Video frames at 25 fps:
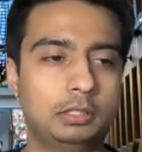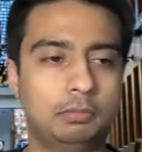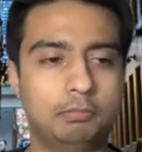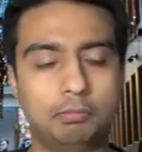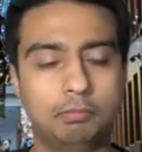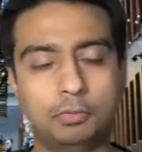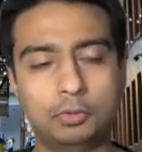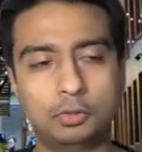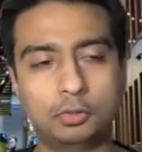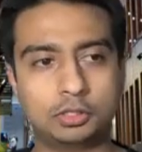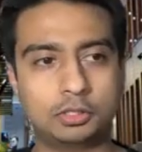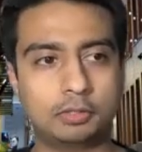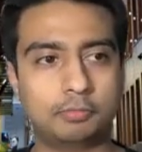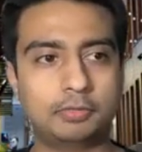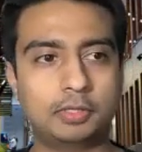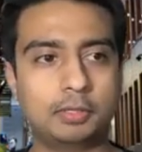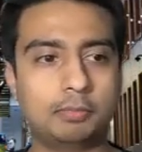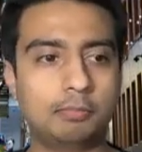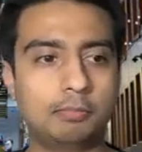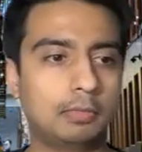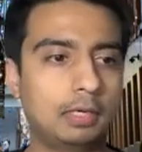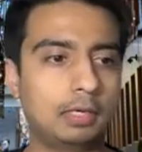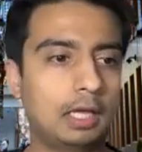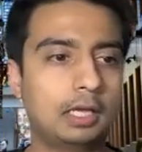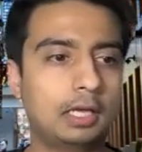most of
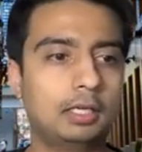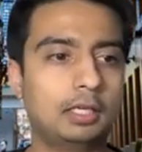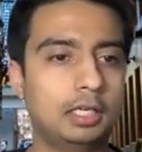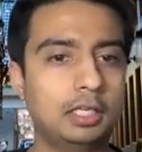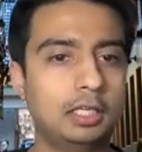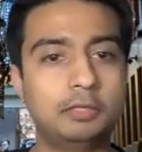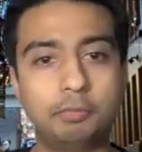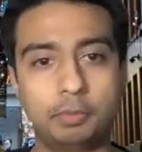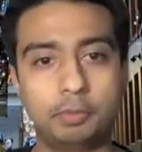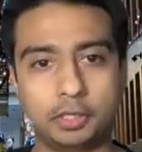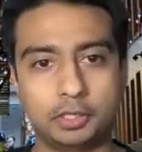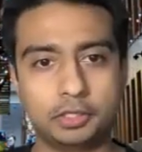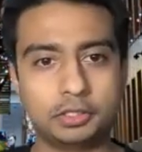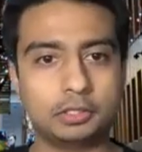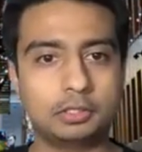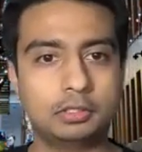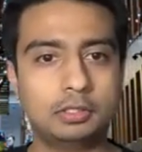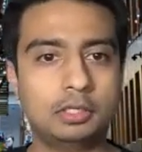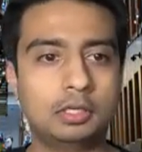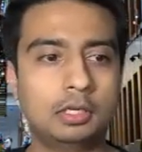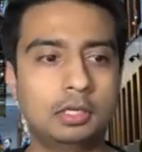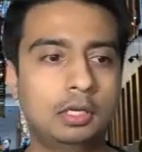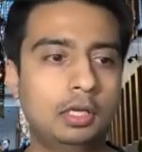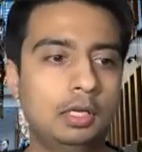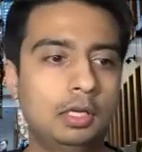them like inpatient.
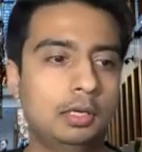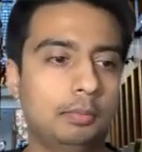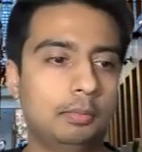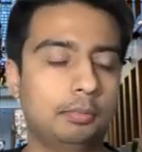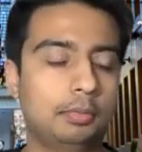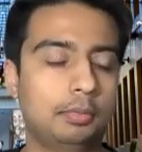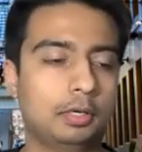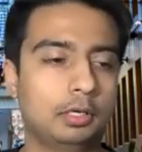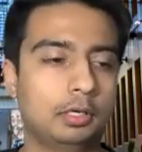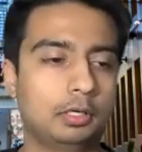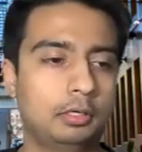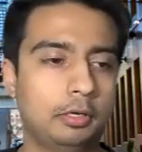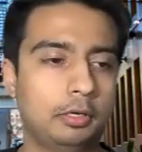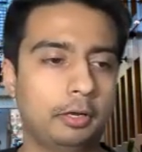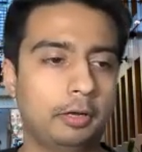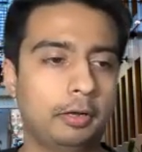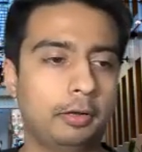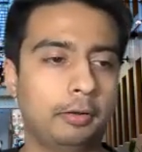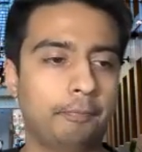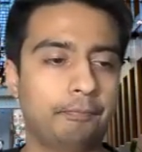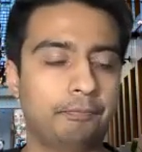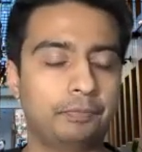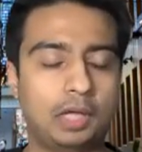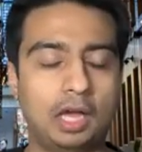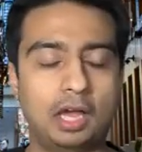But
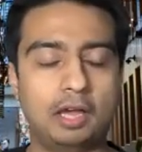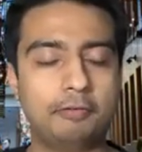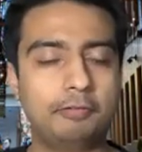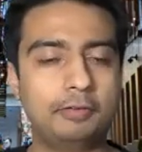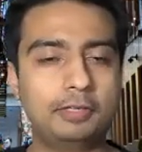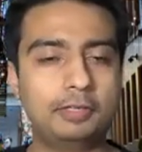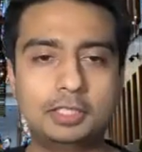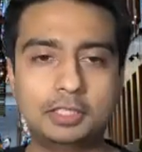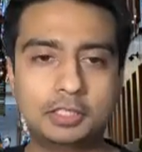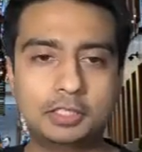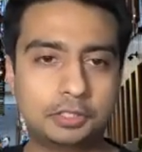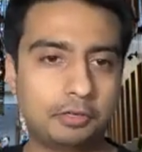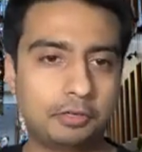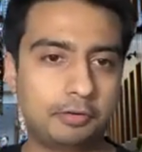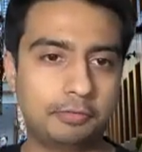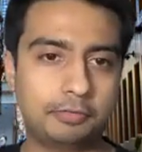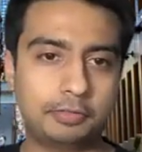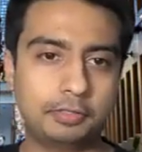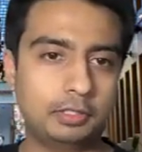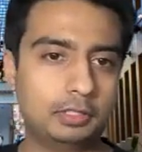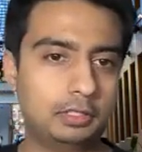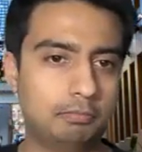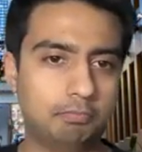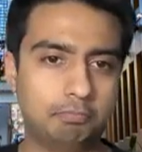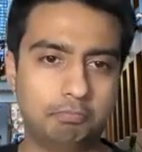I haven't
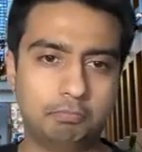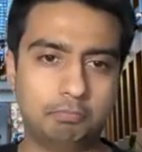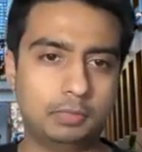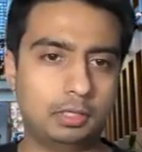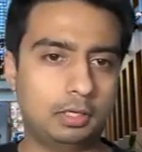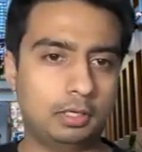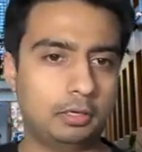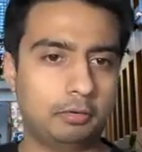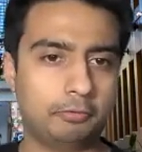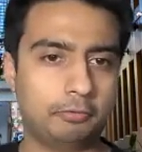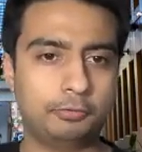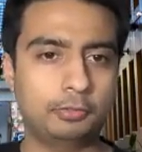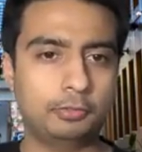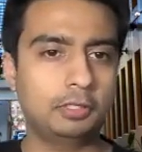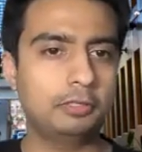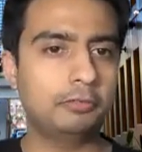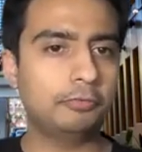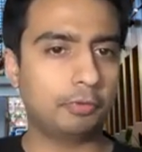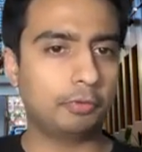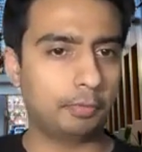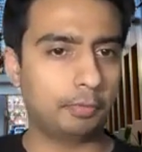discovered fully for